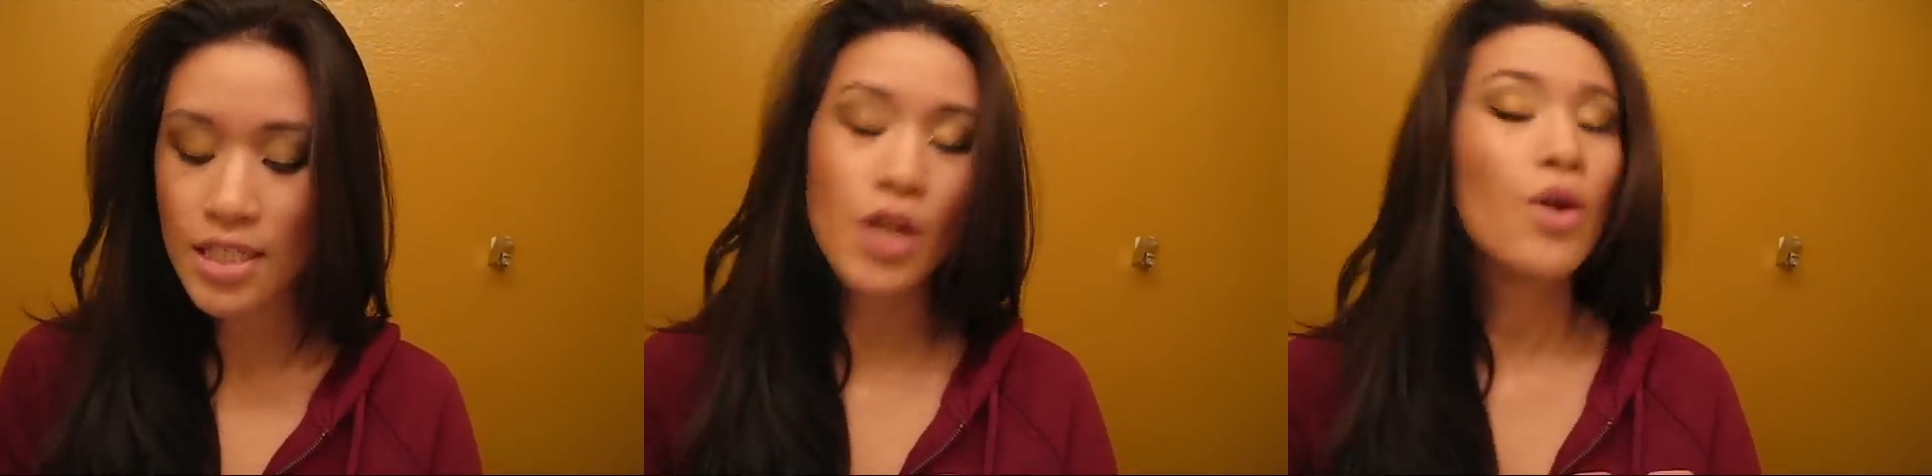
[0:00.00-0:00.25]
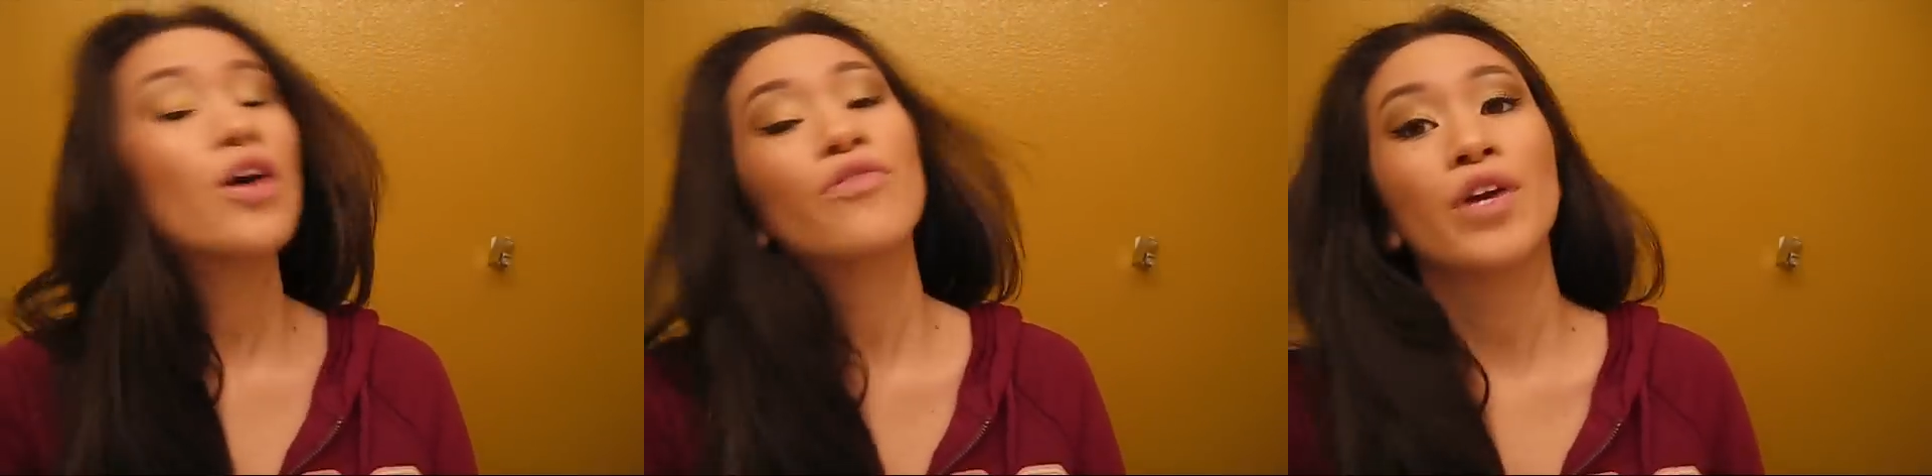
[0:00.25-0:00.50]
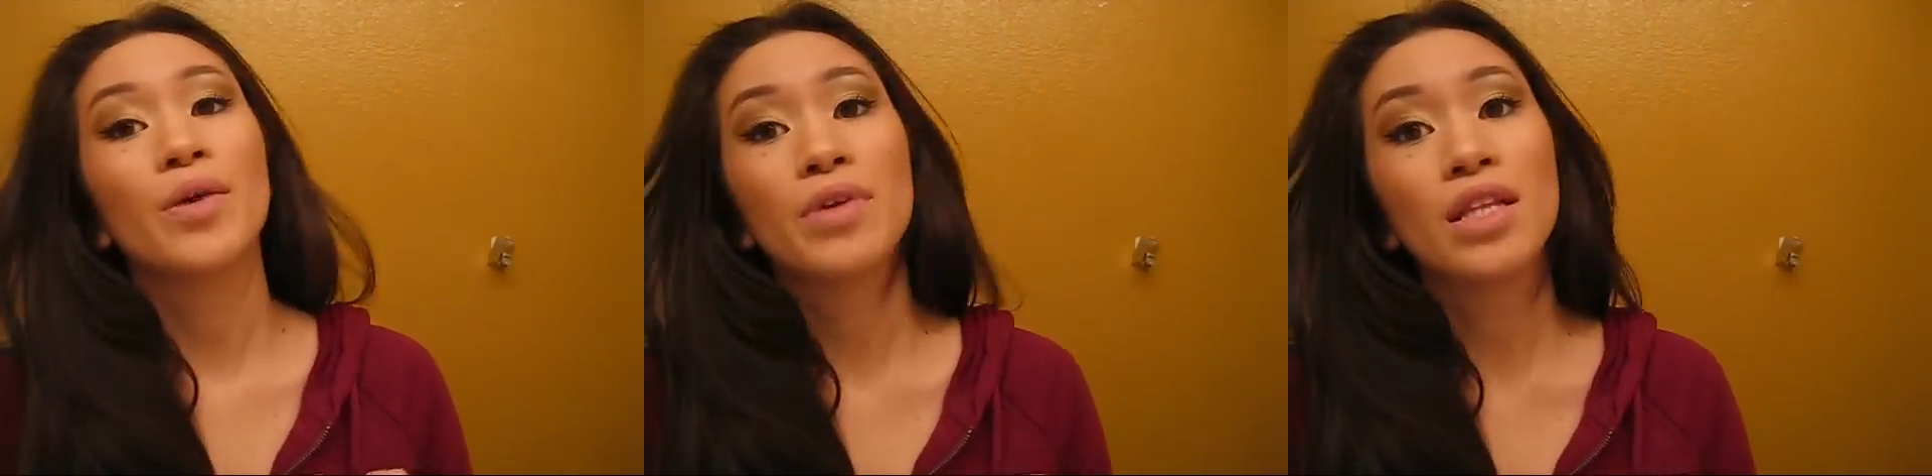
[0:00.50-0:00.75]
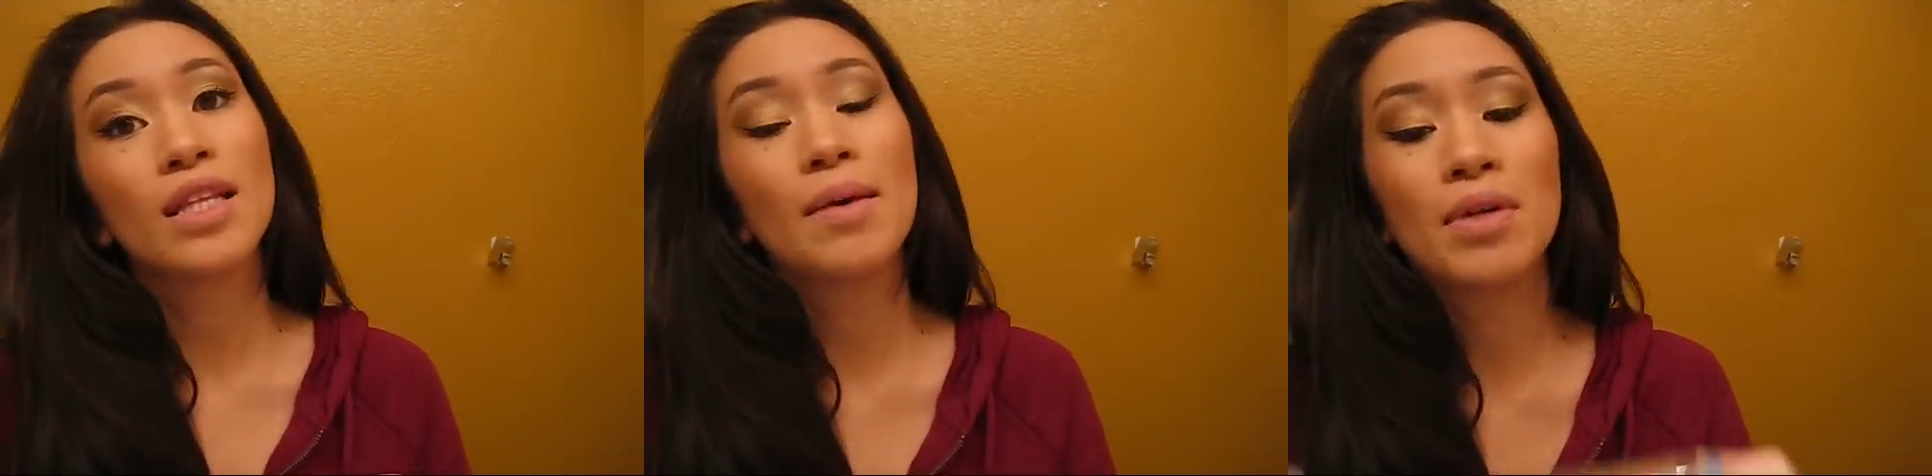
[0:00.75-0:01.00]
go over it
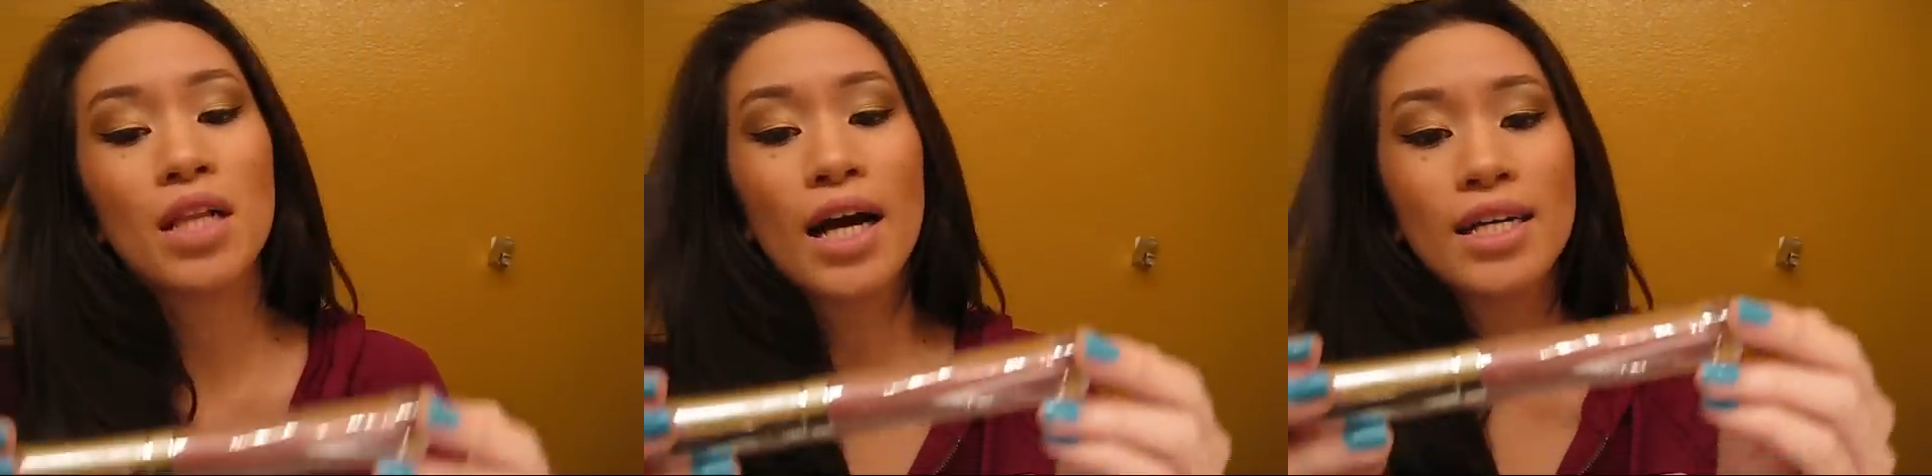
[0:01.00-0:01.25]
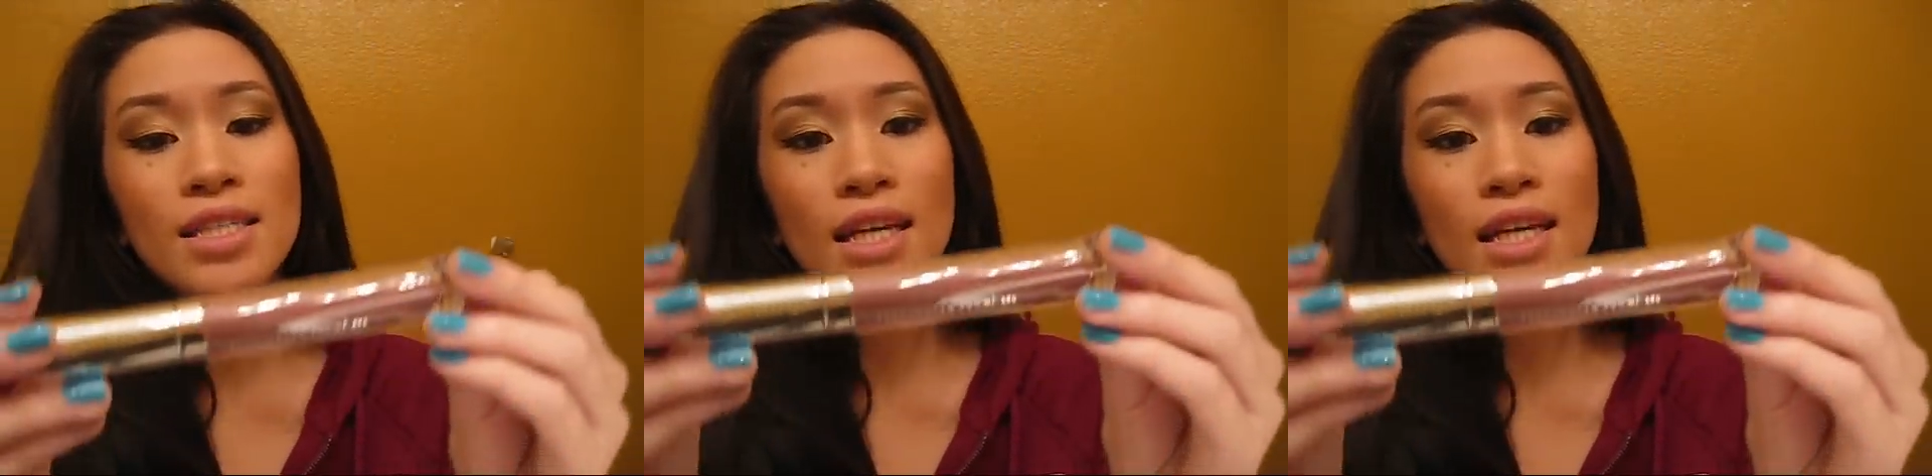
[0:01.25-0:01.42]
with a lip gloss,